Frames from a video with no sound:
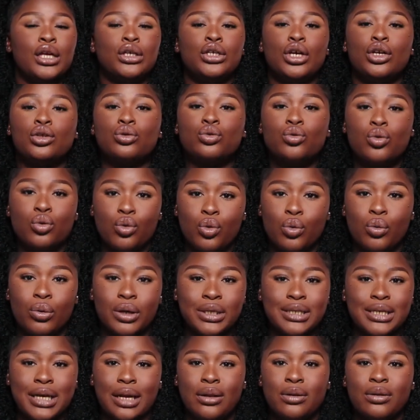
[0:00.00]
Just Google
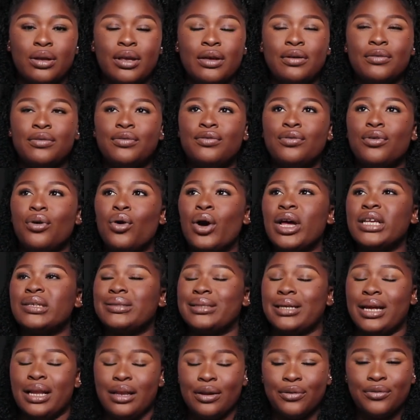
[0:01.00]
what you're looking for,
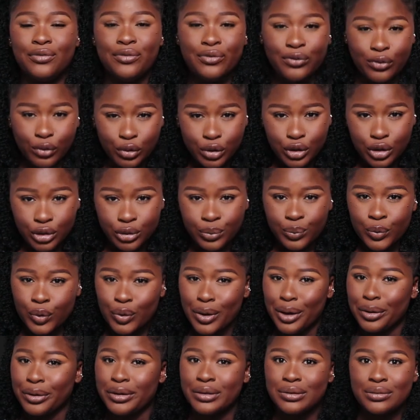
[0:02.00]
especially food.
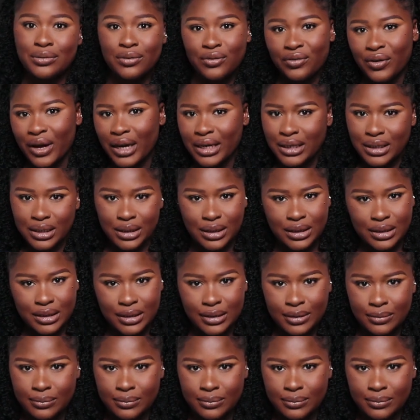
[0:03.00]
You're going to find it.